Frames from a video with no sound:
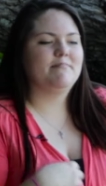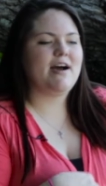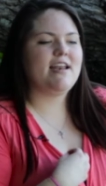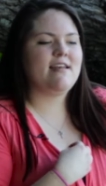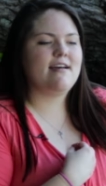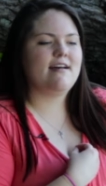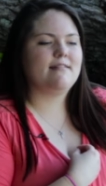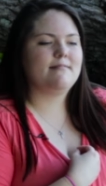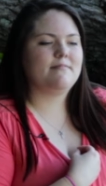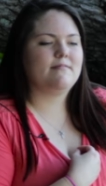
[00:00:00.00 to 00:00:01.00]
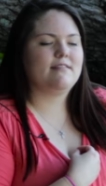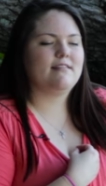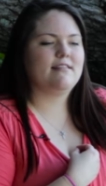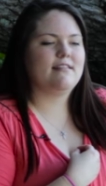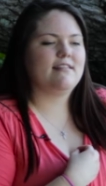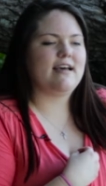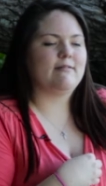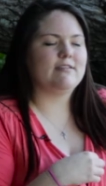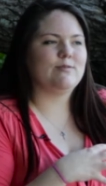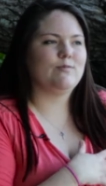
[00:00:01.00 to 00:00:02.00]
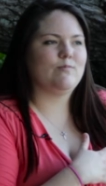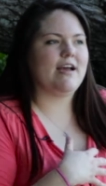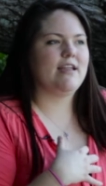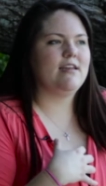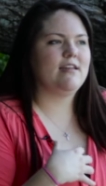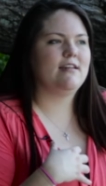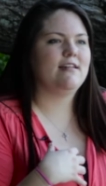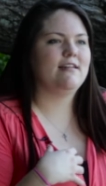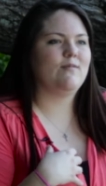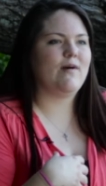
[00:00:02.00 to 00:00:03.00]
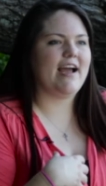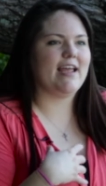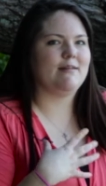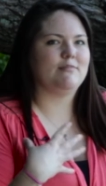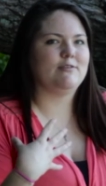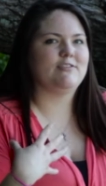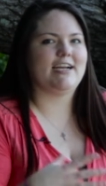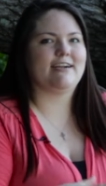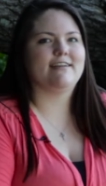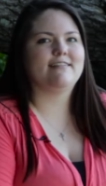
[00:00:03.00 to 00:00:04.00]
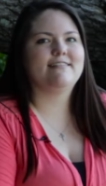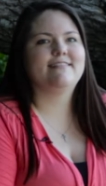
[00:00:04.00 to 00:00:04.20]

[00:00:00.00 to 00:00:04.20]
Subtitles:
button up that was red, white, and blue checkered.